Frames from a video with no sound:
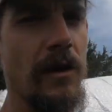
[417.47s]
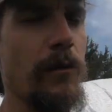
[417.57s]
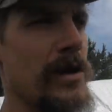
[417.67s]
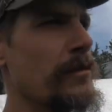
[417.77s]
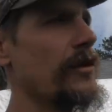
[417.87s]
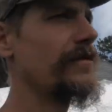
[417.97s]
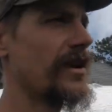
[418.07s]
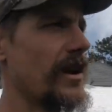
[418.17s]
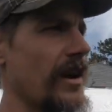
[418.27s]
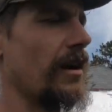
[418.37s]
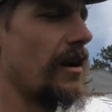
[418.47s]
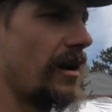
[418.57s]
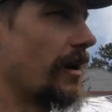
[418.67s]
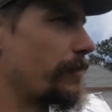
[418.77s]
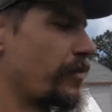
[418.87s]
we moved
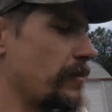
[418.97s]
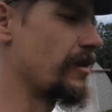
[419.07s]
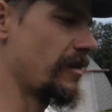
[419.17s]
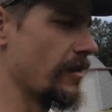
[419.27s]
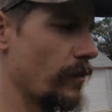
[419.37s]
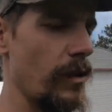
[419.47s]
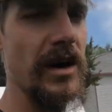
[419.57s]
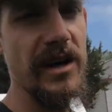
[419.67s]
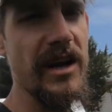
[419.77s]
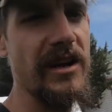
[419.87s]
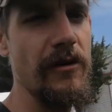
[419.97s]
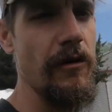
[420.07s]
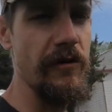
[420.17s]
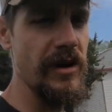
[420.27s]
the Premier 1 netting over